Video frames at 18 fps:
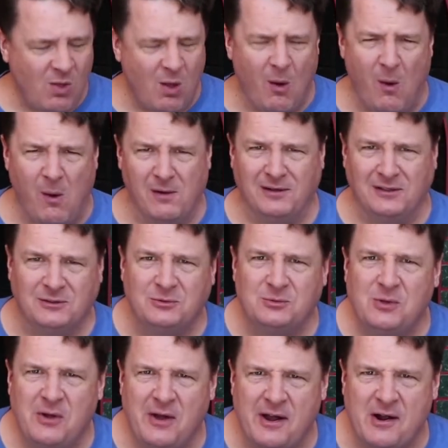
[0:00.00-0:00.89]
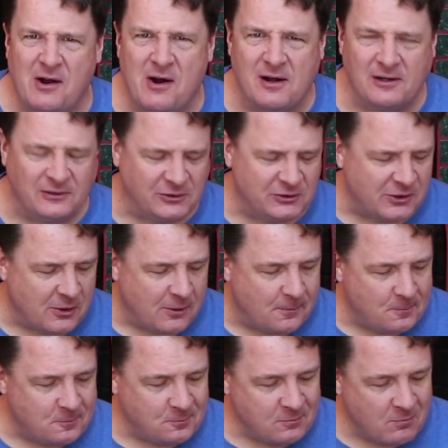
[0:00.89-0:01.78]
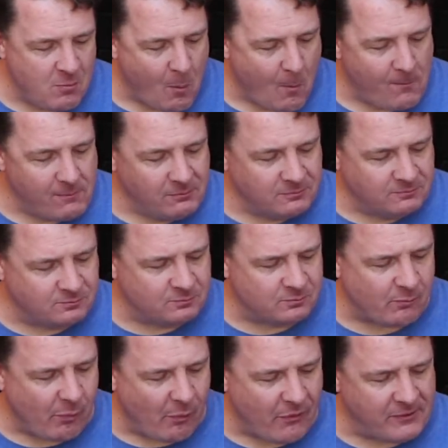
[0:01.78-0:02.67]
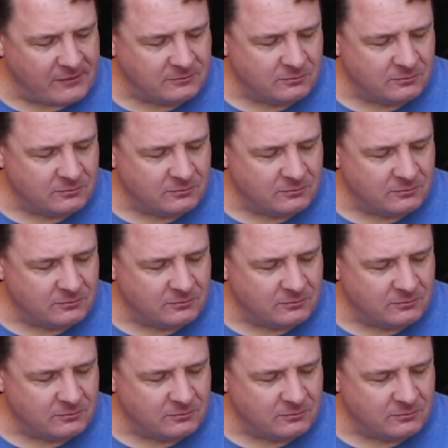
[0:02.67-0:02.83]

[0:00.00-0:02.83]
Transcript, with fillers: Oh, it's really good too. Mmm.